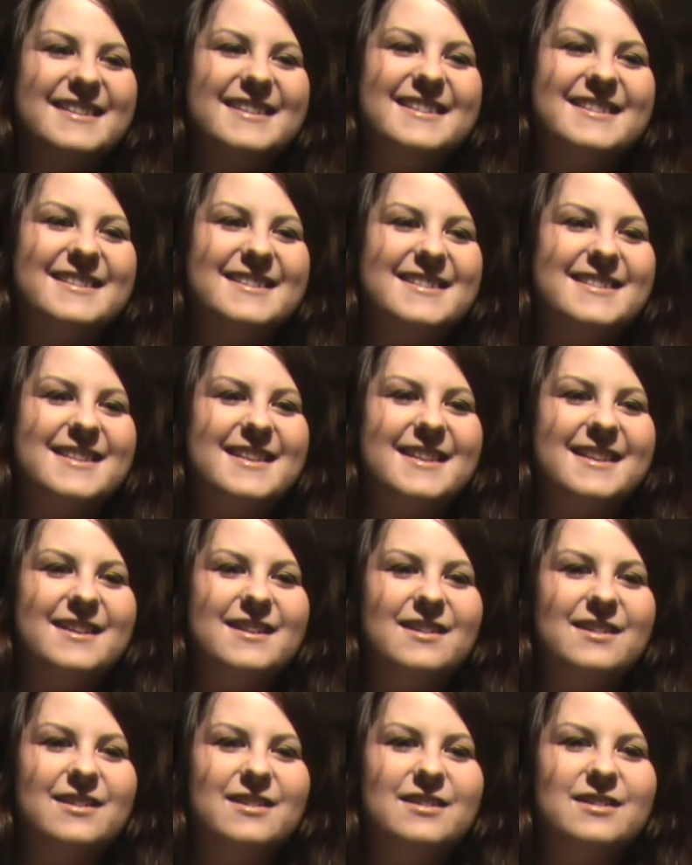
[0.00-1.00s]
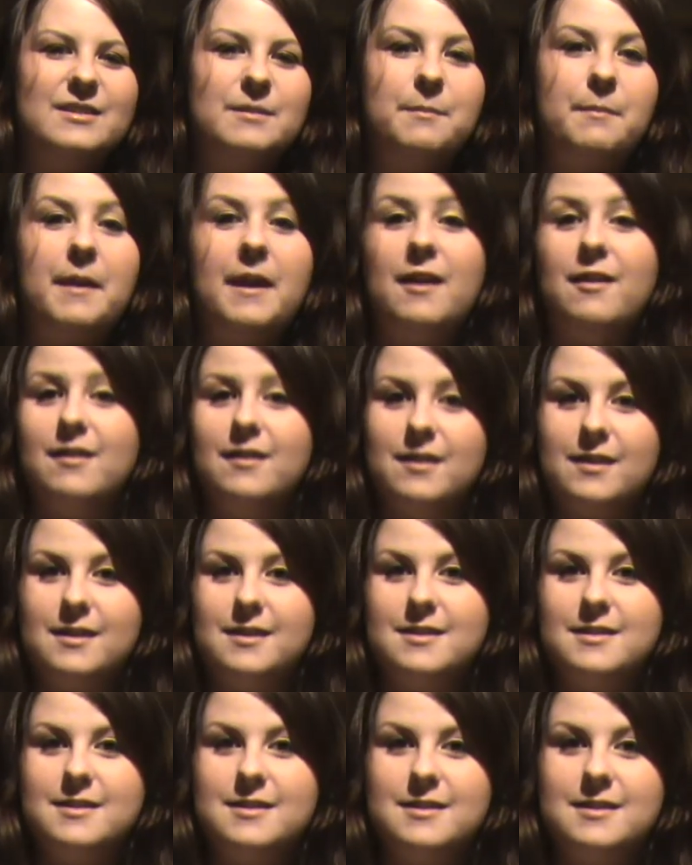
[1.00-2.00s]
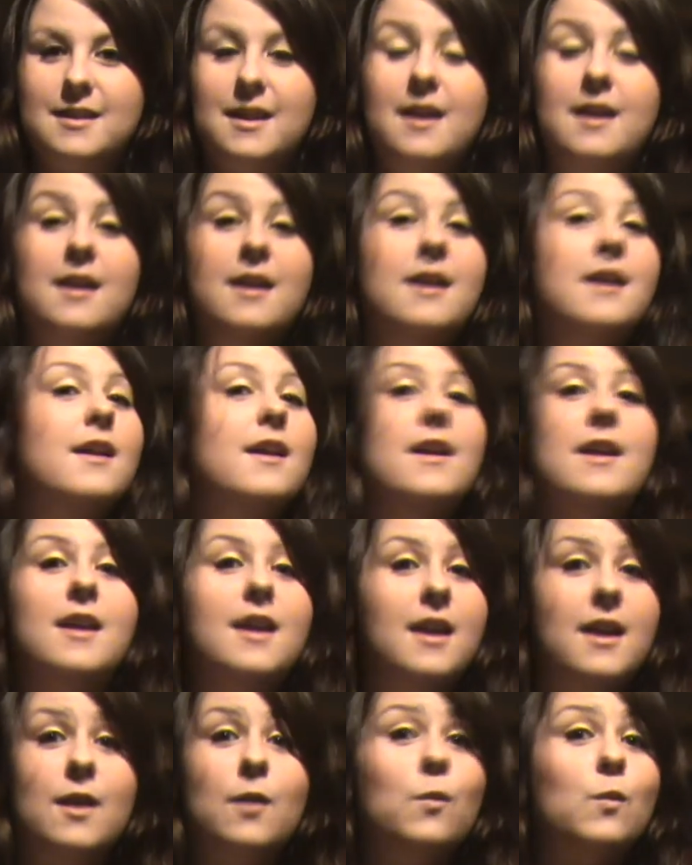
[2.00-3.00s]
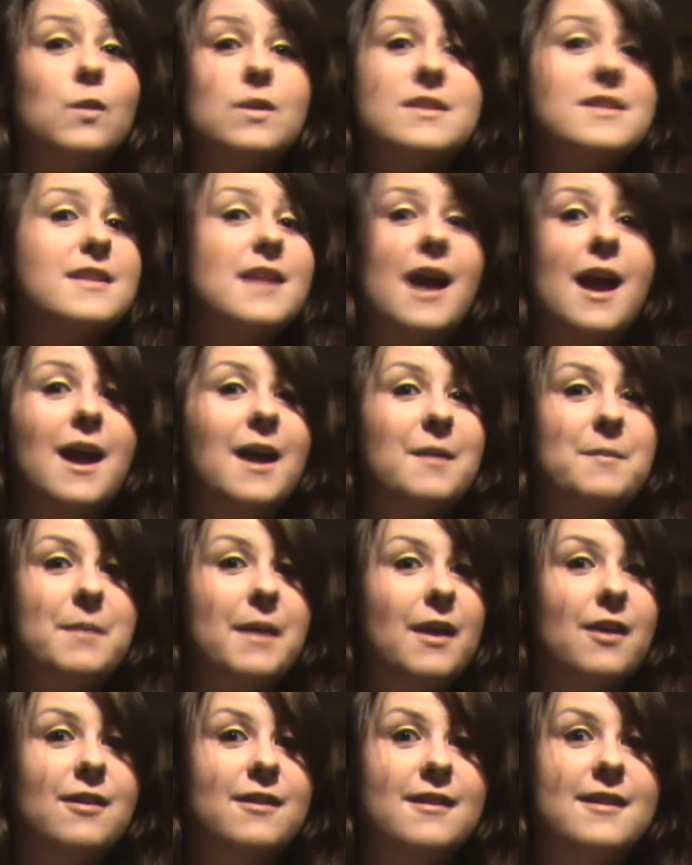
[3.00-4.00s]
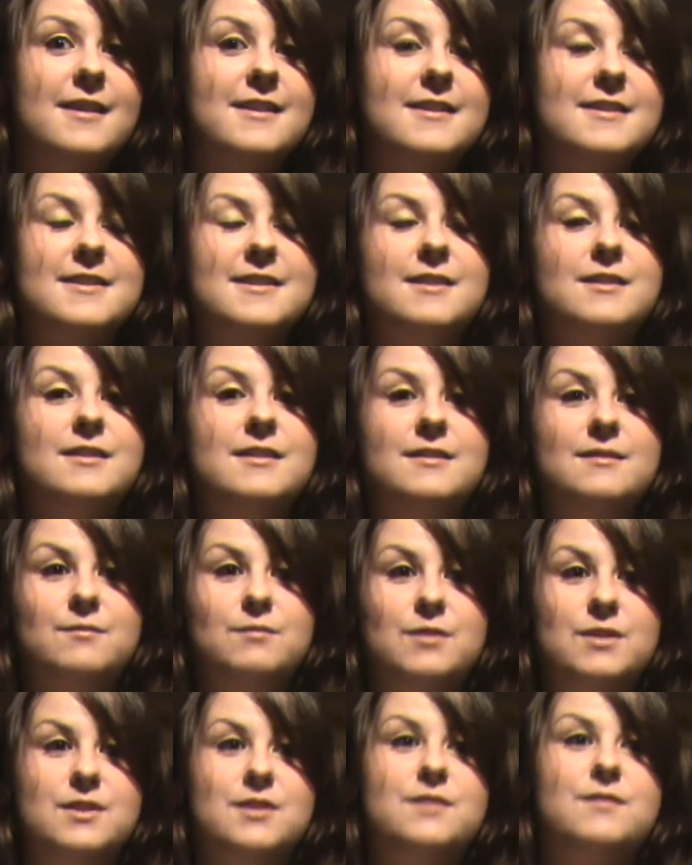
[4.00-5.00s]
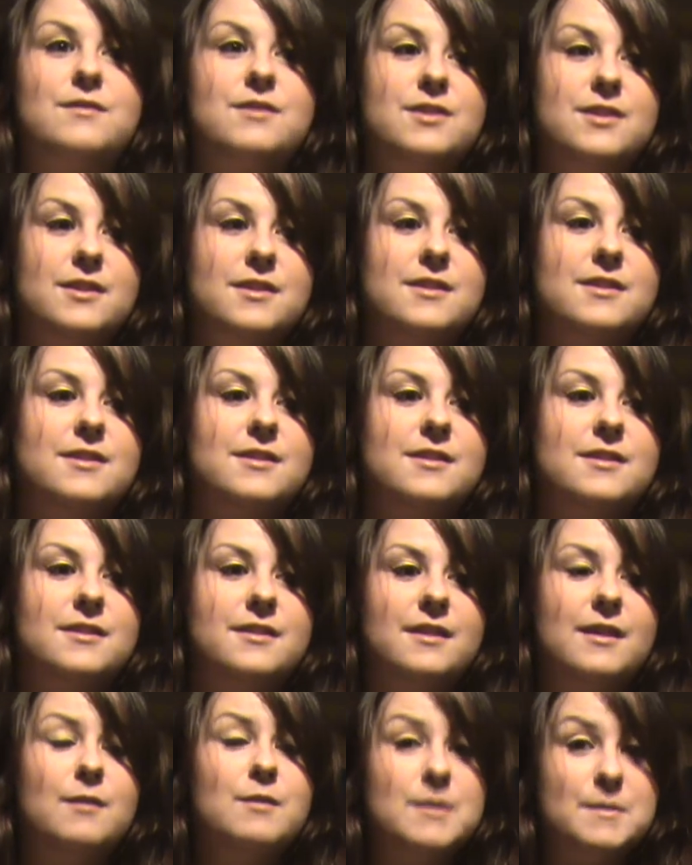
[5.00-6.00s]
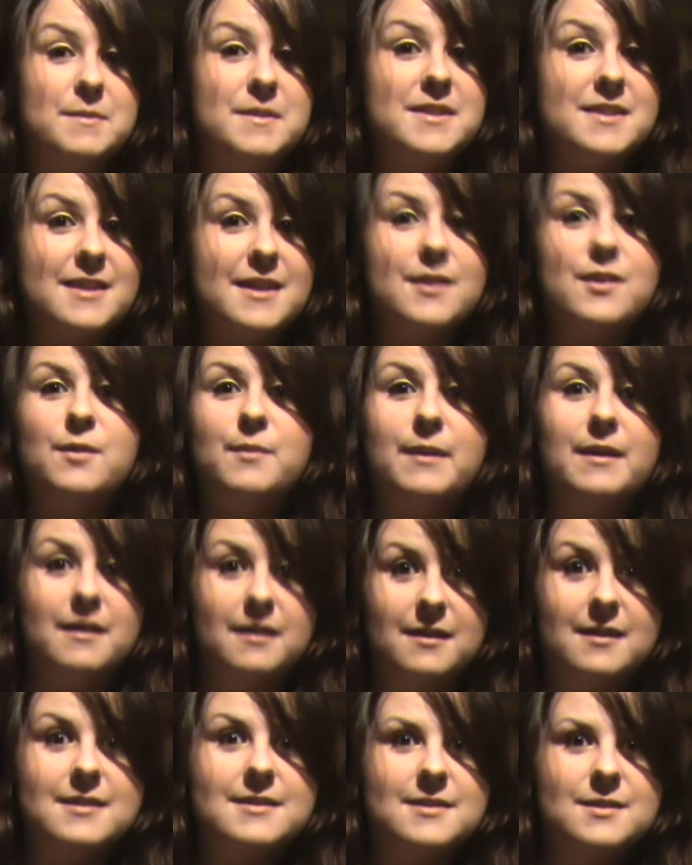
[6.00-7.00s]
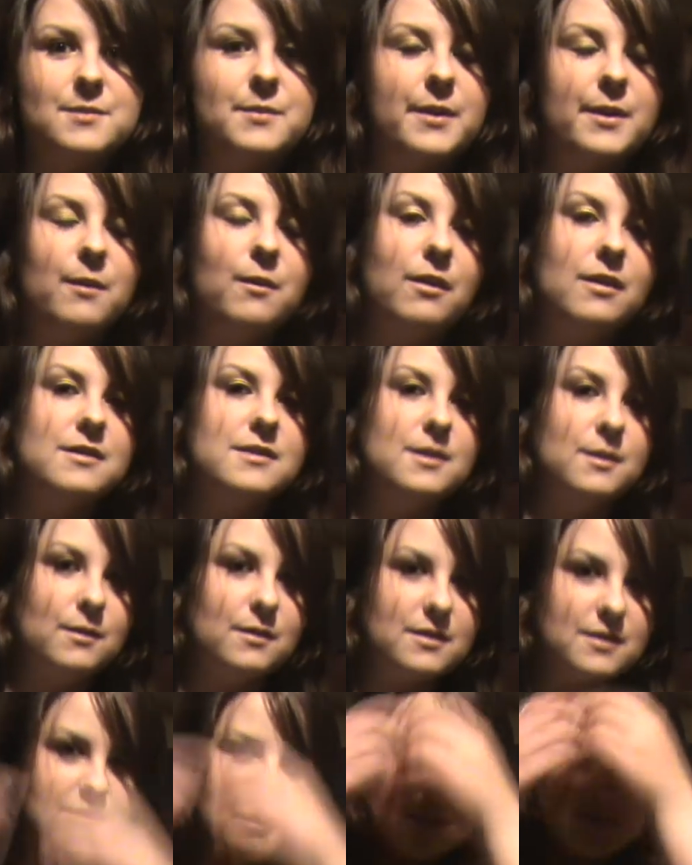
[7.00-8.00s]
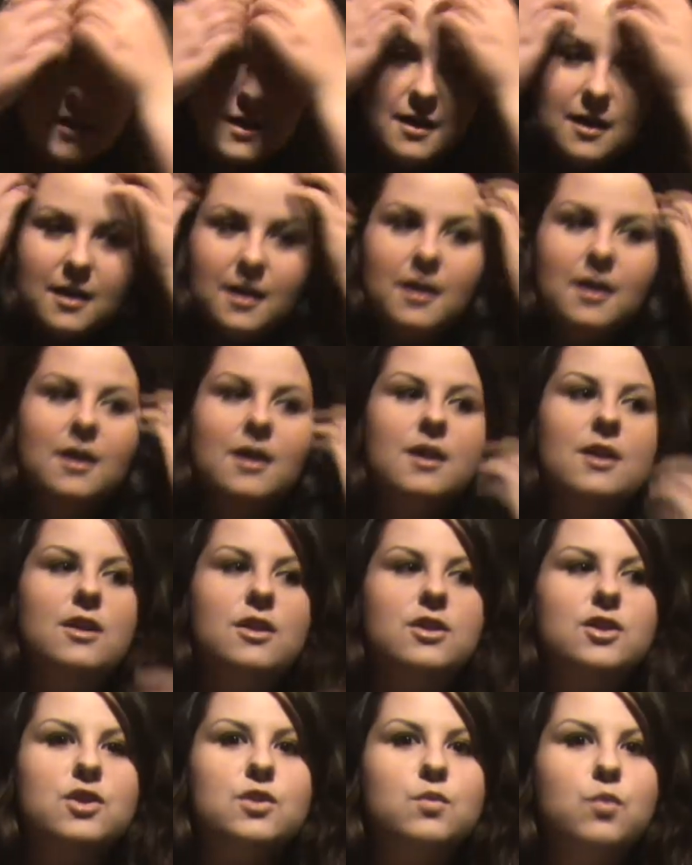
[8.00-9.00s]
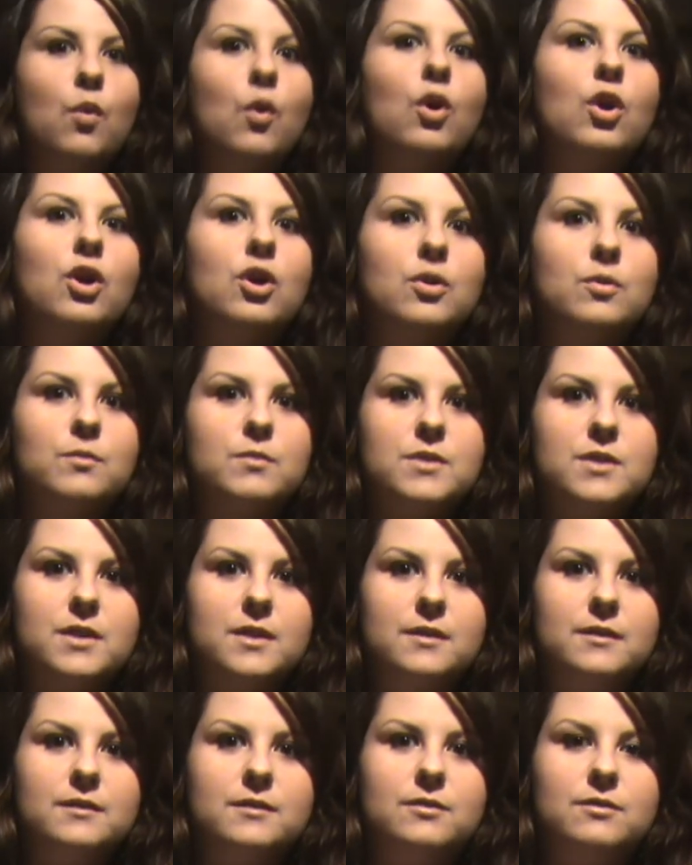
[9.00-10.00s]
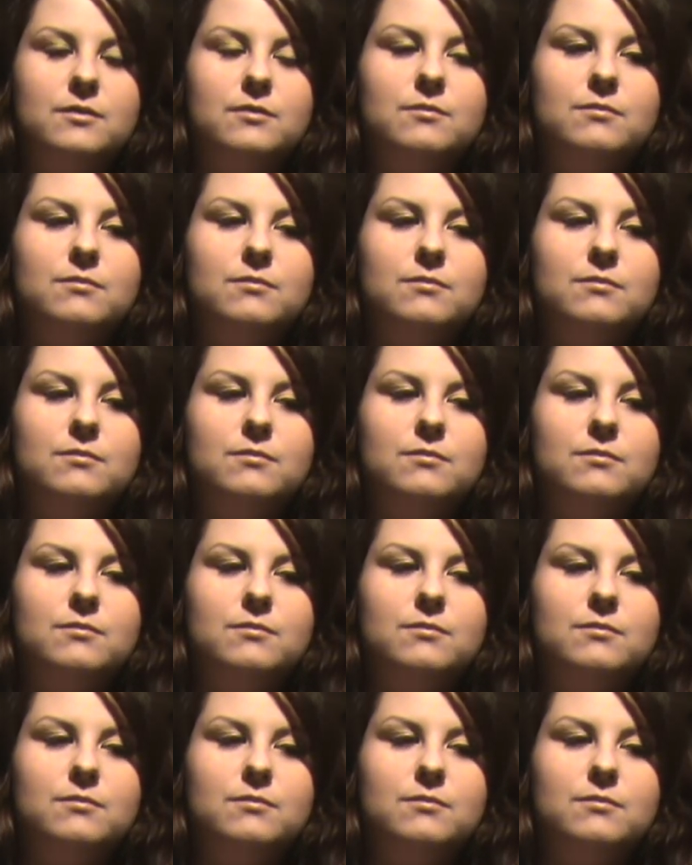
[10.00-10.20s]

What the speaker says: In a city called Paradise. It was not paradise. It was mosquito paradise is what it was. There were just swarms and...